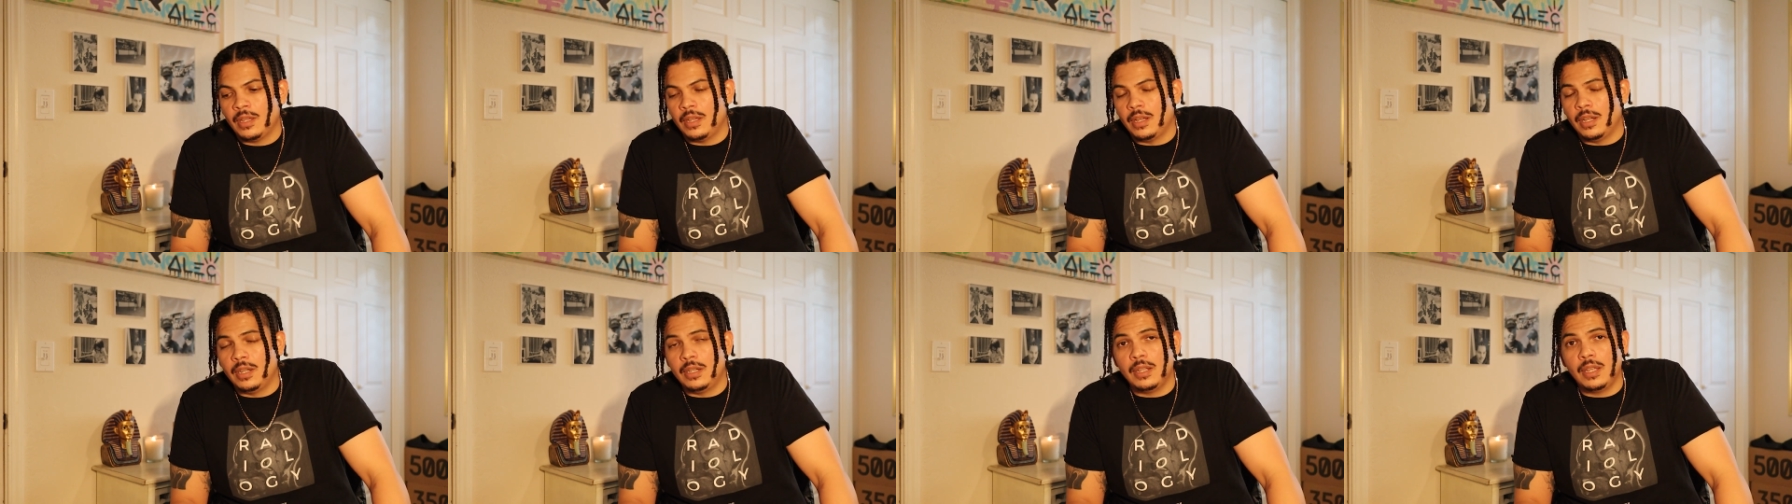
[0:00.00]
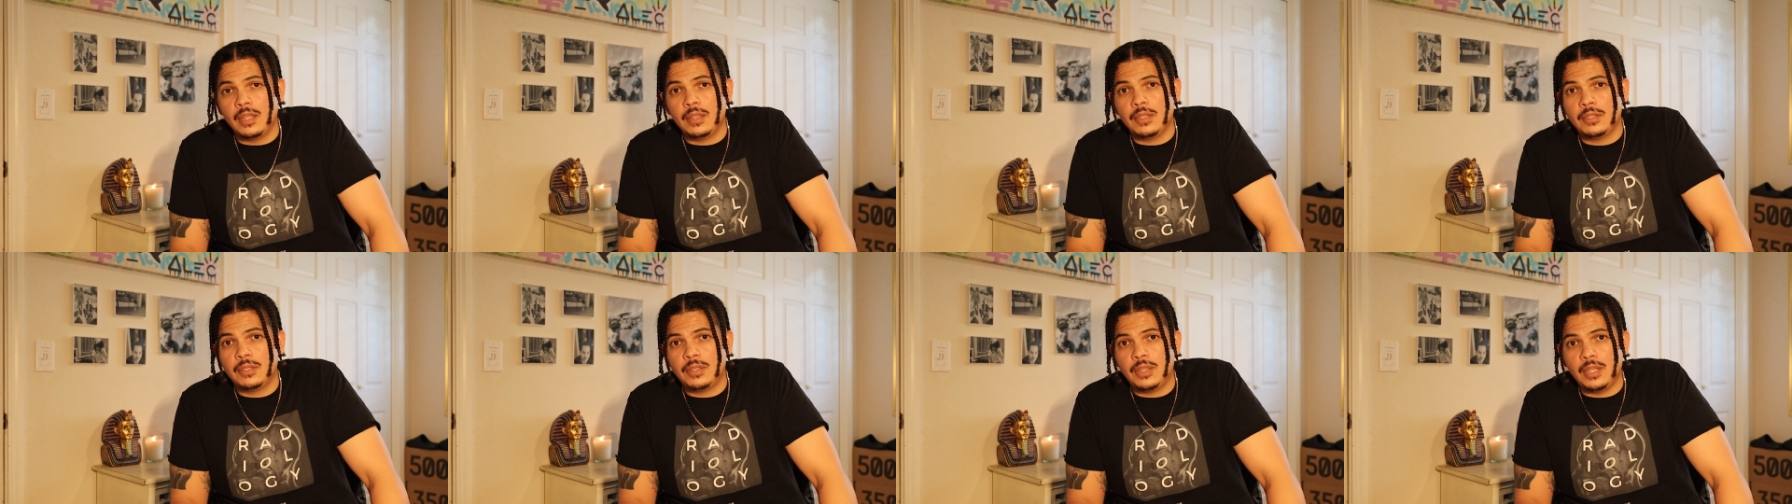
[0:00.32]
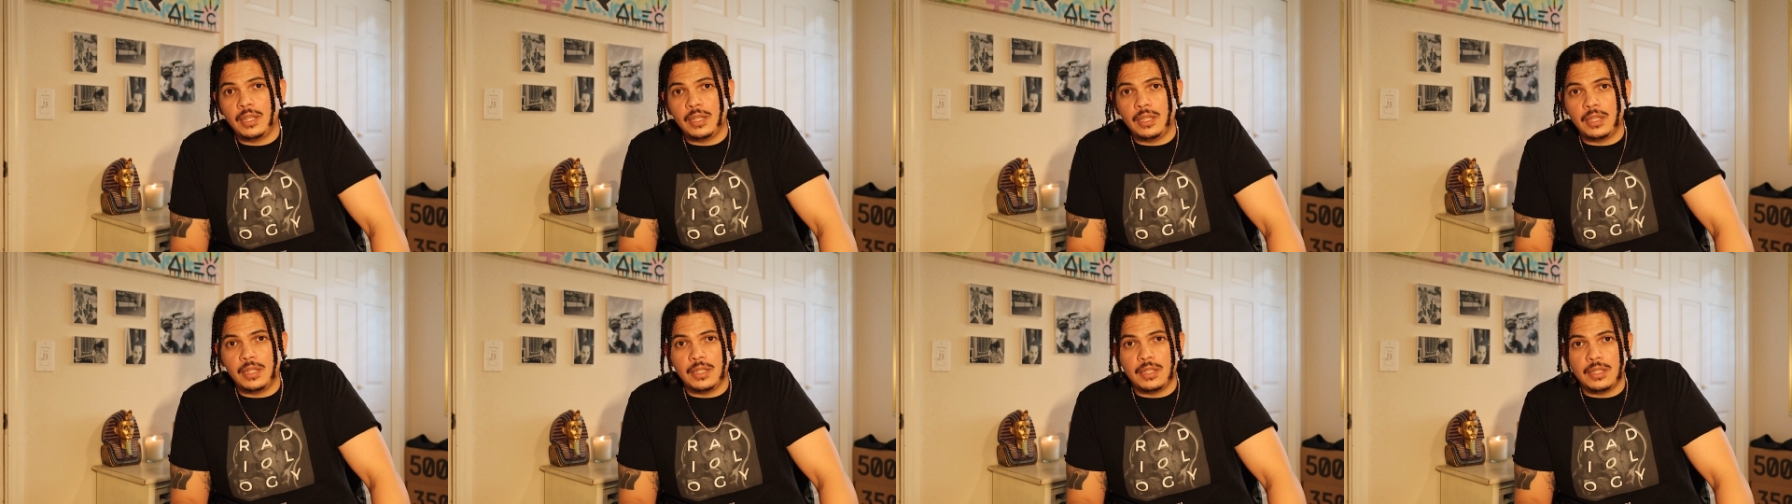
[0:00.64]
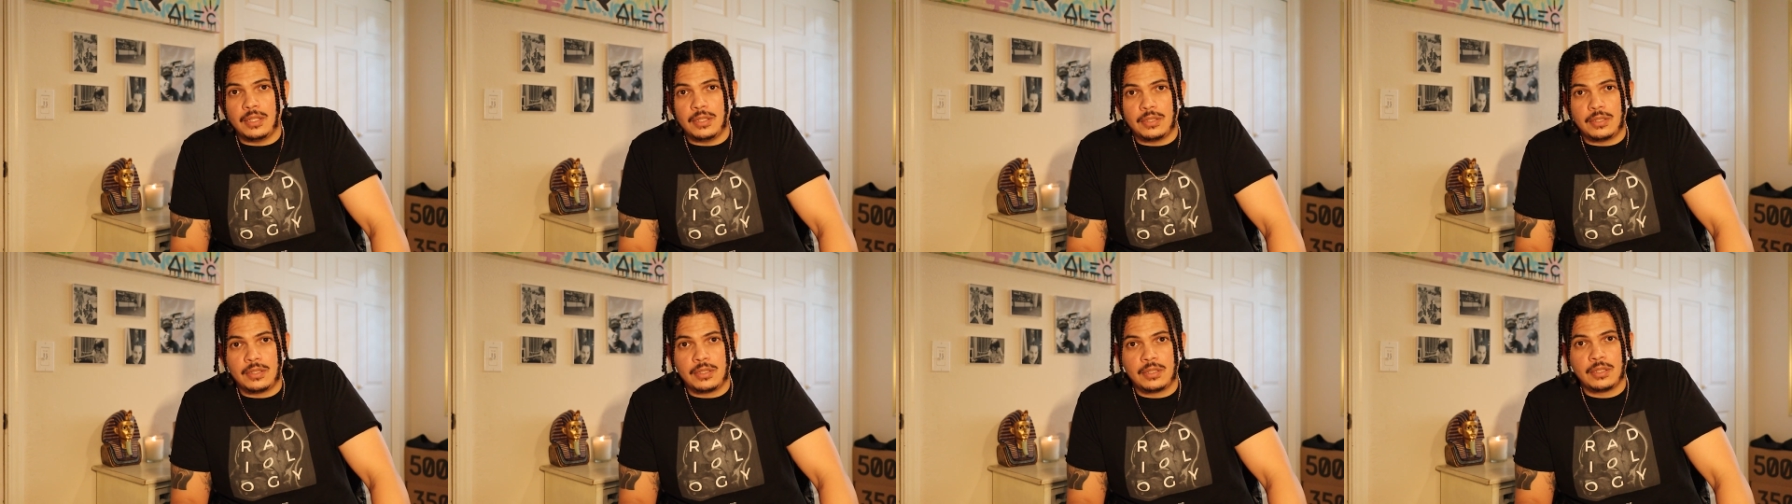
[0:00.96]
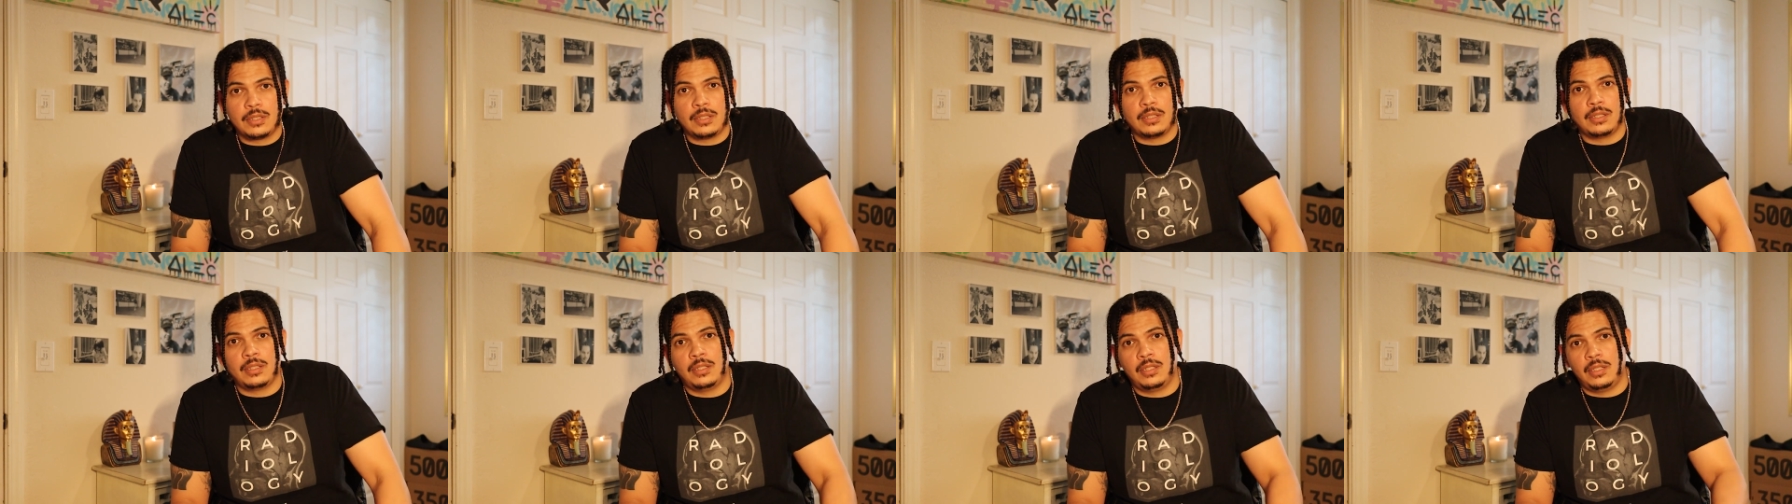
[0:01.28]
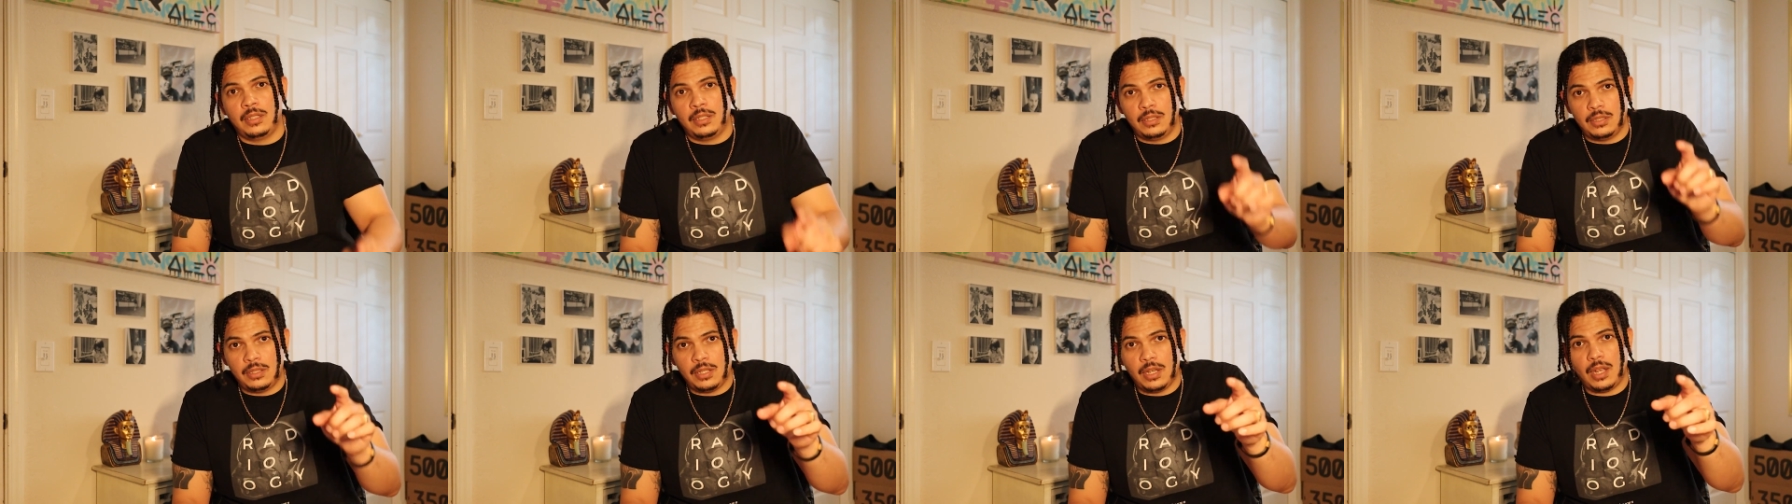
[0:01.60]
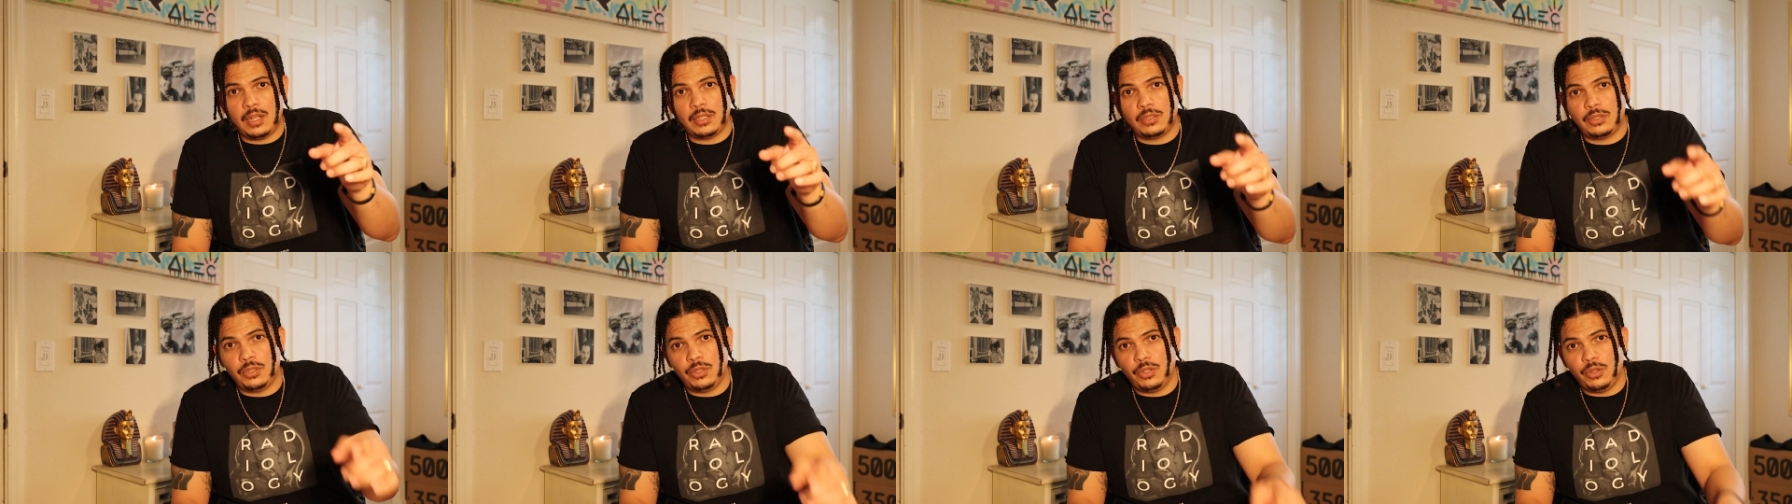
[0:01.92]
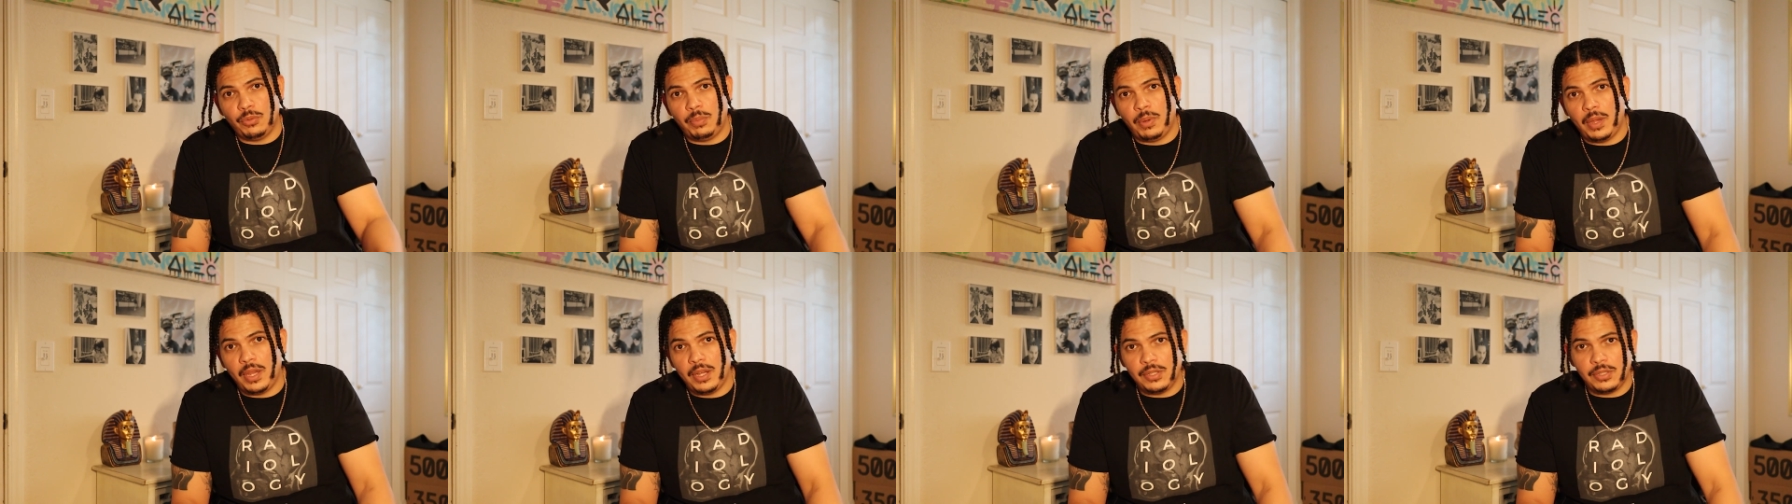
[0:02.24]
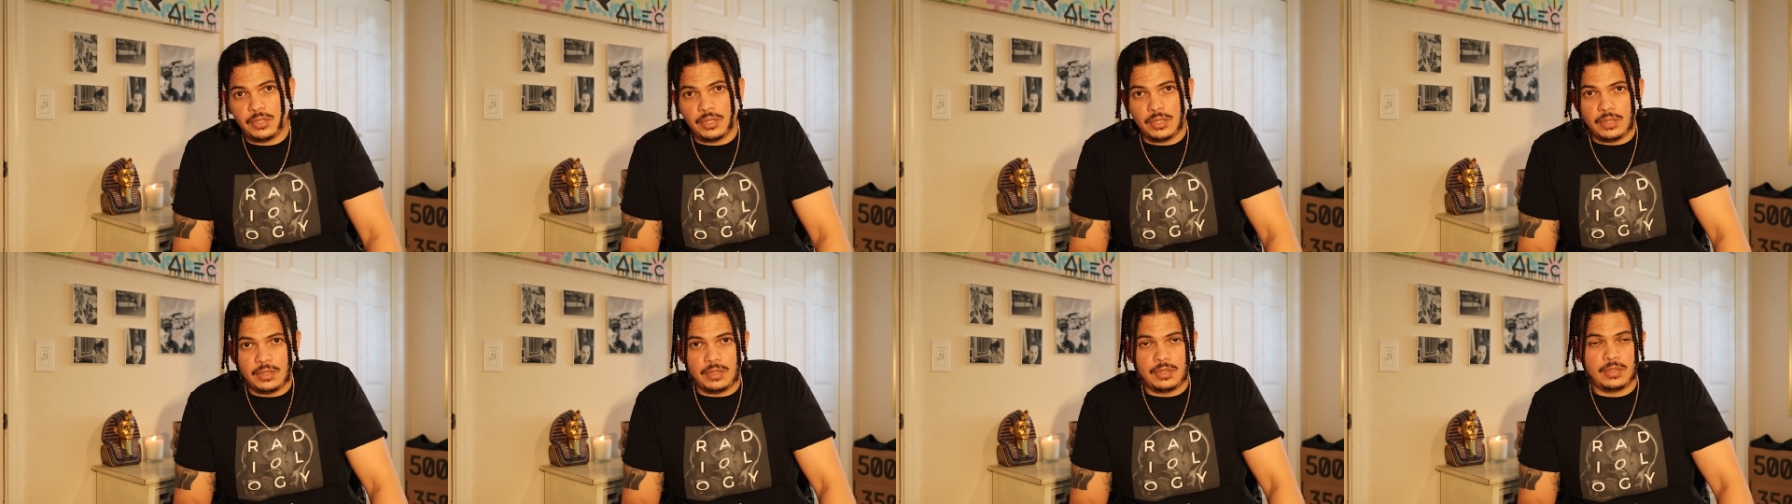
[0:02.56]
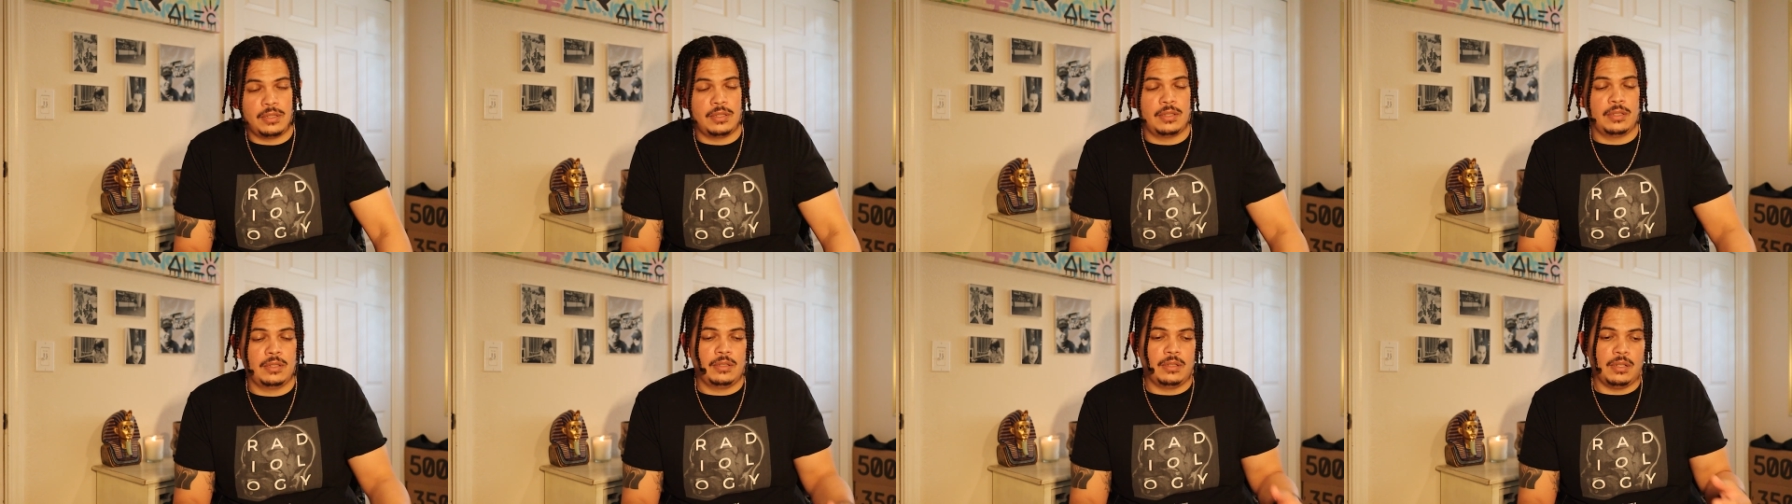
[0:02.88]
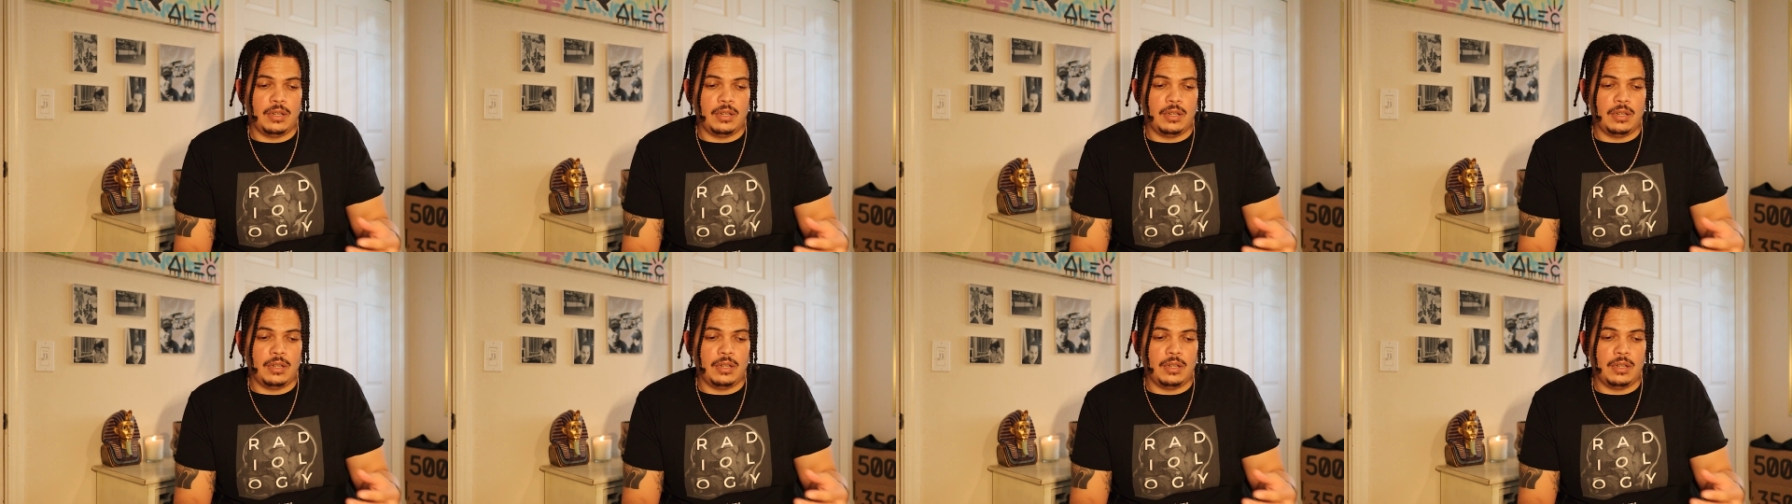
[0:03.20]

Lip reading: Another thing is, talk to your patients.